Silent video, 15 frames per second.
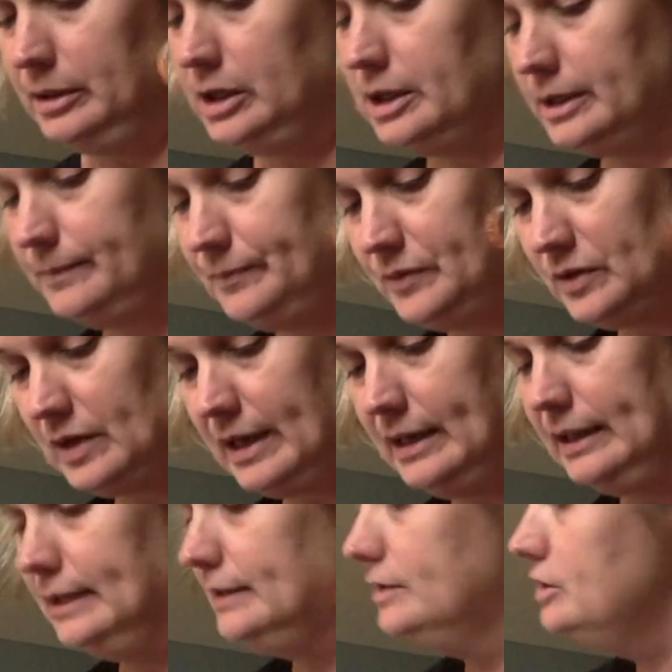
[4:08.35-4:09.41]
look, it's kind
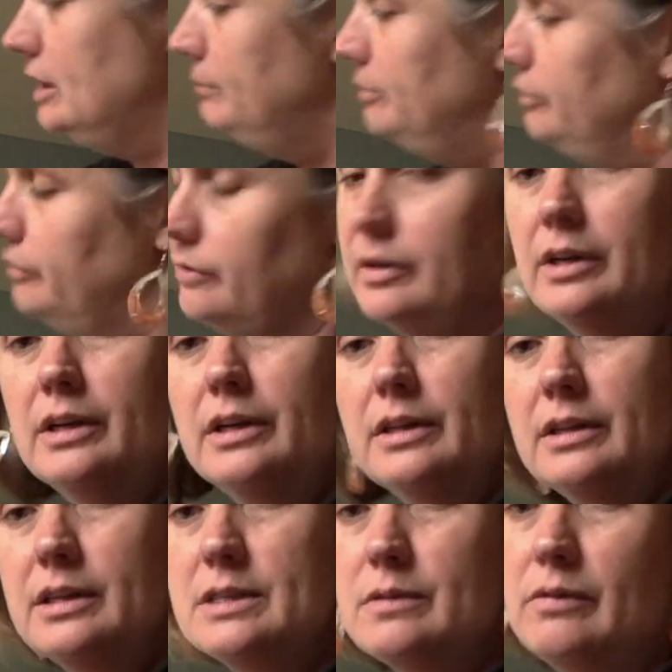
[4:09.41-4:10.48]
of like the shape of
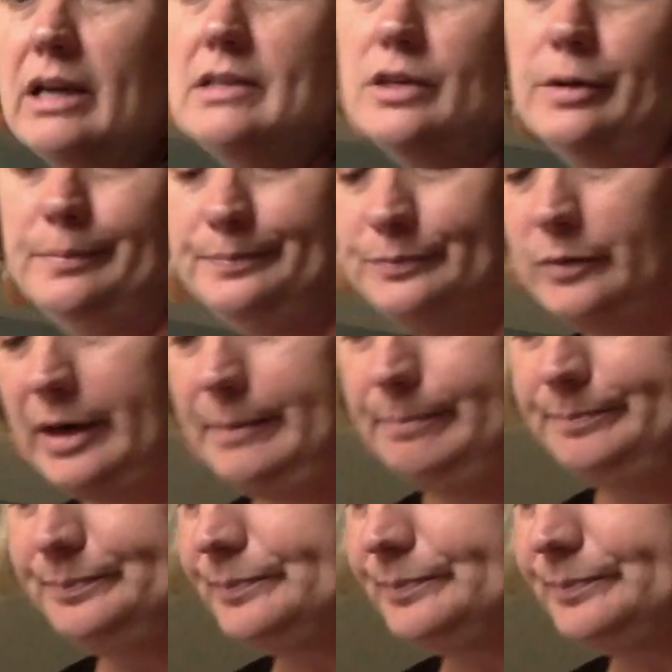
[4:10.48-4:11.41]
this eraser, right?